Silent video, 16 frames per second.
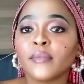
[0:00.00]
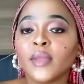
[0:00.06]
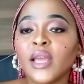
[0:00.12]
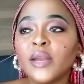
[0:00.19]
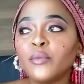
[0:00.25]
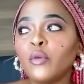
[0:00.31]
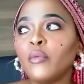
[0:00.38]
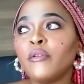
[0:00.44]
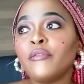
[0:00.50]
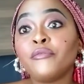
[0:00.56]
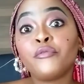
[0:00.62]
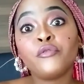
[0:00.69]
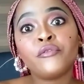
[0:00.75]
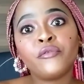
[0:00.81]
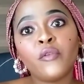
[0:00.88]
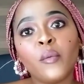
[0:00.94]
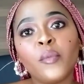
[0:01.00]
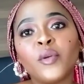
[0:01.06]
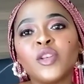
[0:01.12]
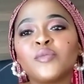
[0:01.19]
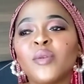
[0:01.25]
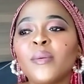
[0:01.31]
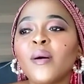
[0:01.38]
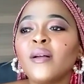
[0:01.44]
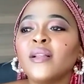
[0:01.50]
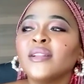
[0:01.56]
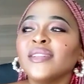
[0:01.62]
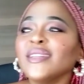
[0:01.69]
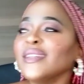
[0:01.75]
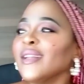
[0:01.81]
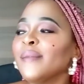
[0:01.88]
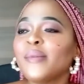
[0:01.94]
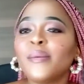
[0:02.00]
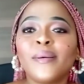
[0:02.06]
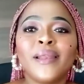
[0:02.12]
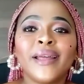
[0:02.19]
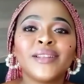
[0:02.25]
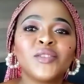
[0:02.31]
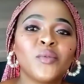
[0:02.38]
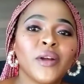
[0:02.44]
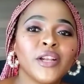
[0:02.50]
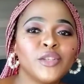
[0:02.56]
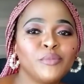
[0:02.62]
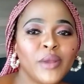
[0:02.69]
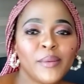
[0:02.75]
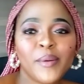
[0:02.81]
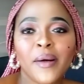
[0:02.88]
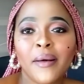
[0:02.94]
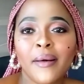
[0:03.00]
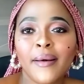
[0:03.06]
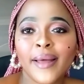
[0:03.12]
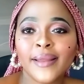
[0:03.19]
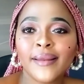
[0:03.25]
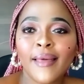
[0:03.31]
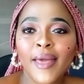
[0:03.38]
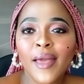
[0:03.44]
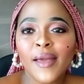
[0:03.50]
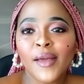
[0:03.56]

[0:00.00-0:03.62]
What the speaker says: It will be fruitful because people like to watch people and